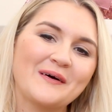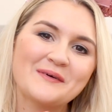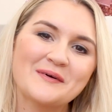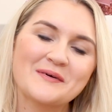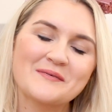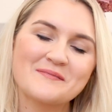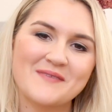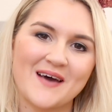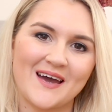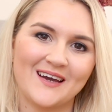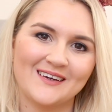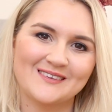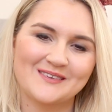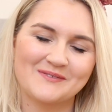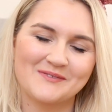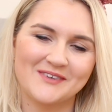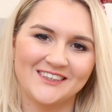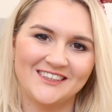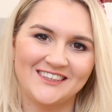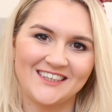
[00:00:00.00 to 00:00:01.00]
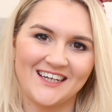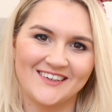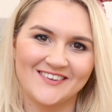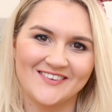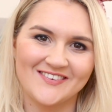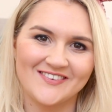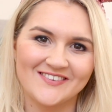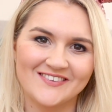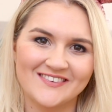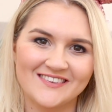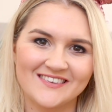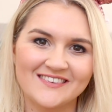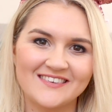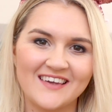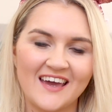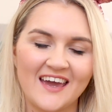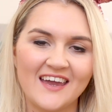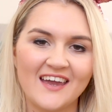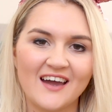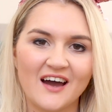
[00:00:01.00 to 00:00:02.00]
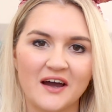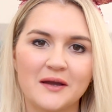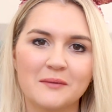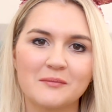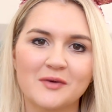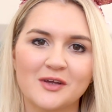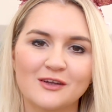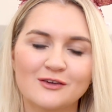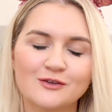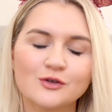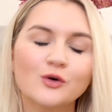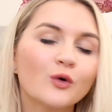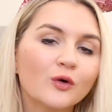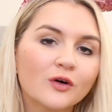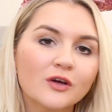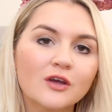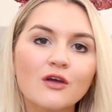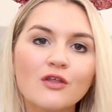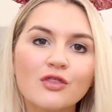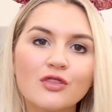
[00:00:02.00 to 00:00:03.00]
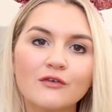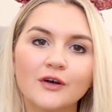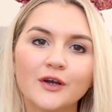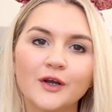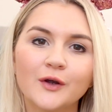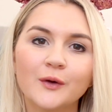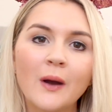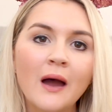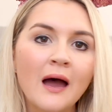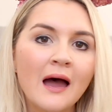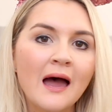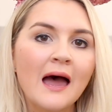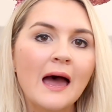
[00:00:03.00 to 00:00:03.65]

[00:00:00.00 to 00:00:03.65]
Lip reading: welcome back to my channel. Today I am going to talk you through